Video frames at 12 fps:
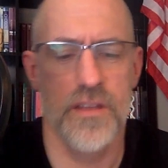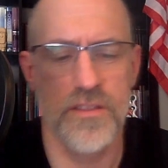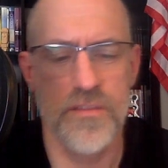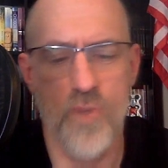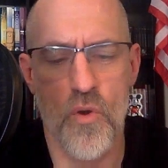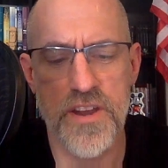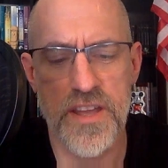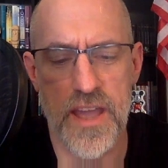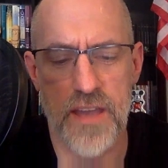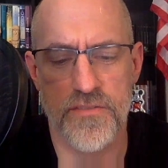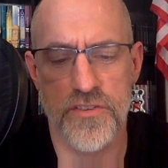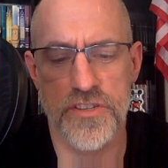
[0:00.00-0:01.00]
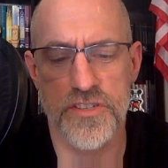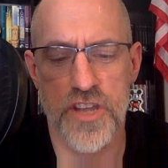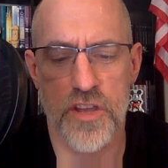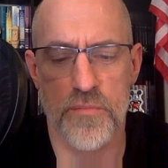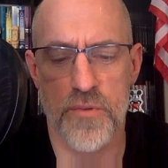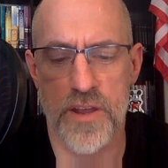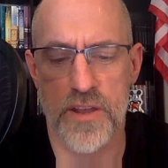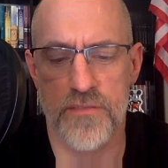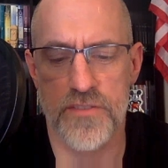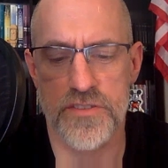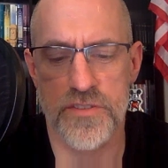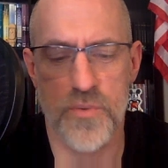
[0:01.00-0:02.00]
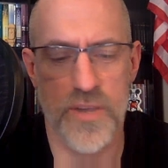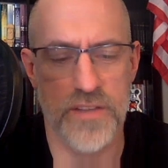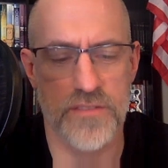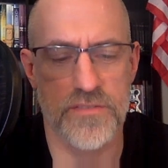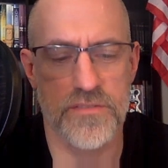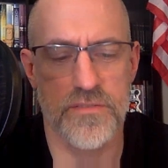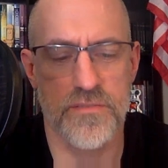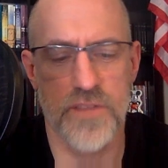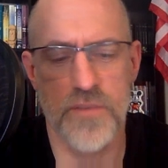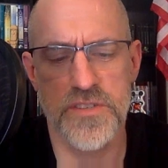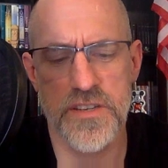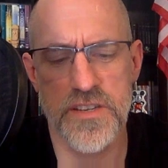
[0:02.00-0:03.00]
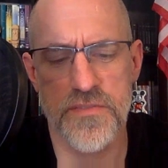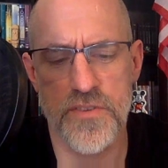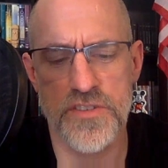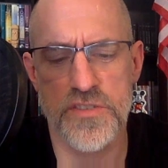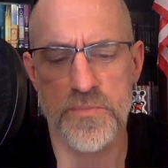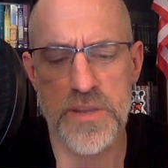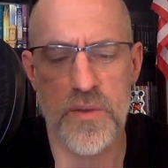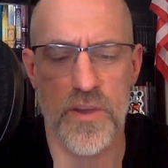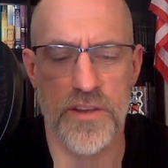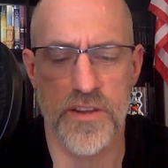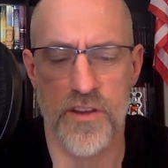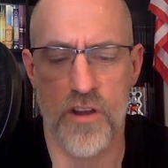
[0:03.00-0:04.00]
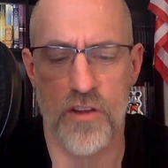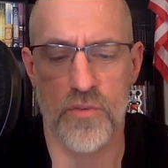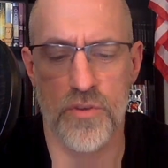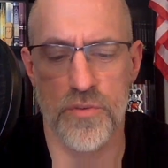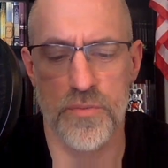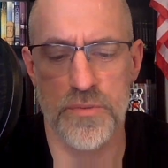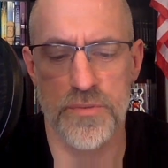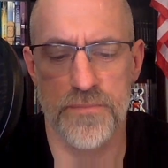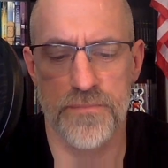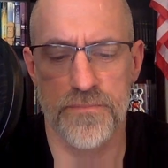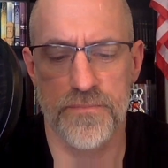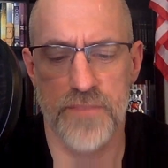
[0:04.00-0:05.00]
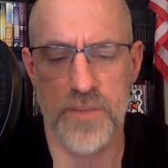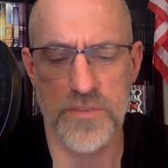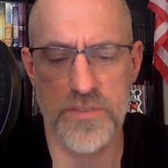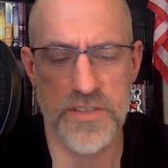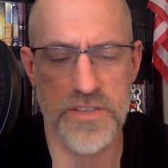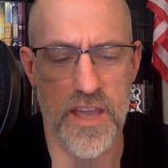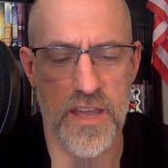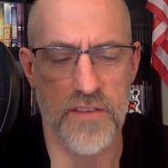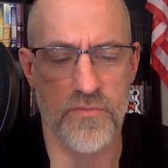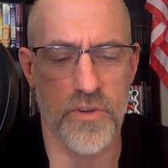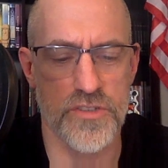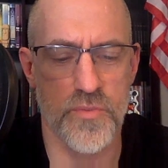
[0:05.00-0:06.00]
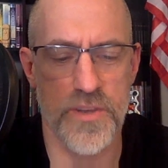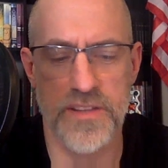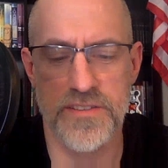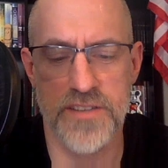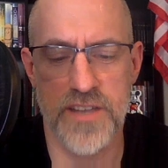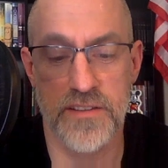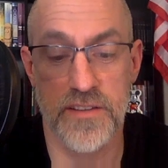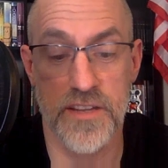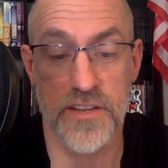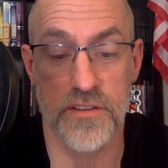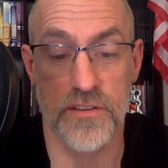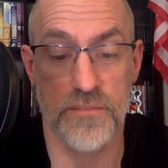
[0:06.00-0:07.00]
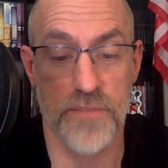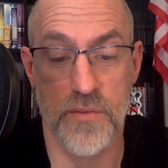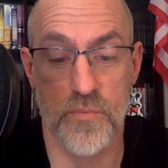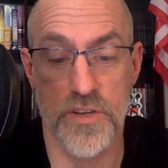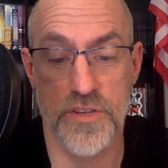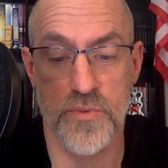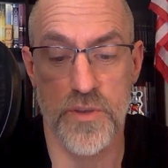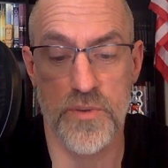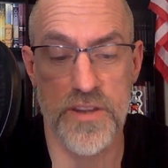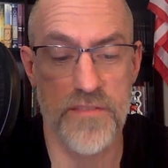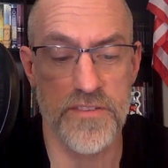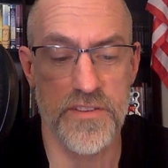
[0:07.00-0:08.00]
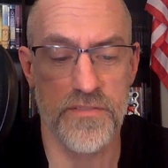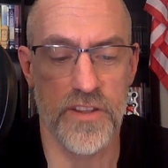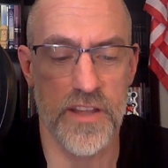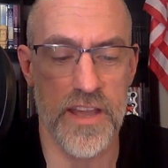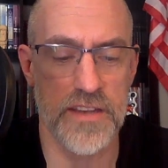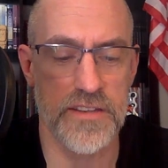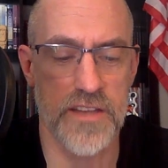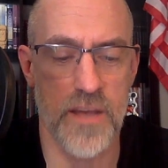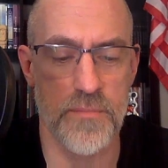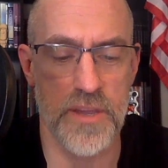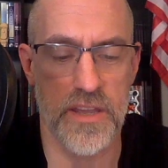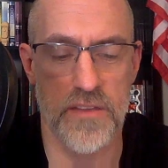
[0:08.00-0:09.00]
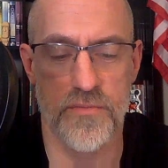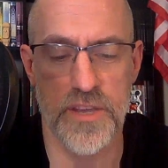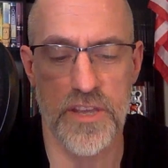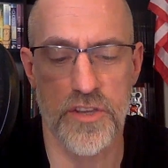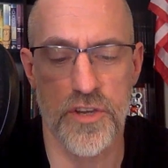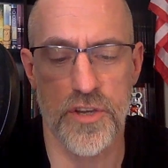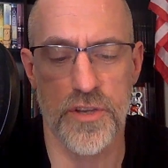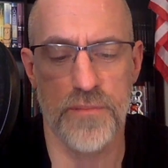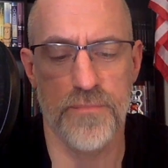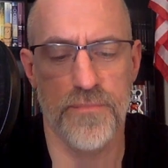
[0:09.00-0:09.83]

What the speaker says: The morning after the jailbreak of the squints, there was a different spirit in our group. It was the day of which we had said little, and which we would have delayed coming if we could.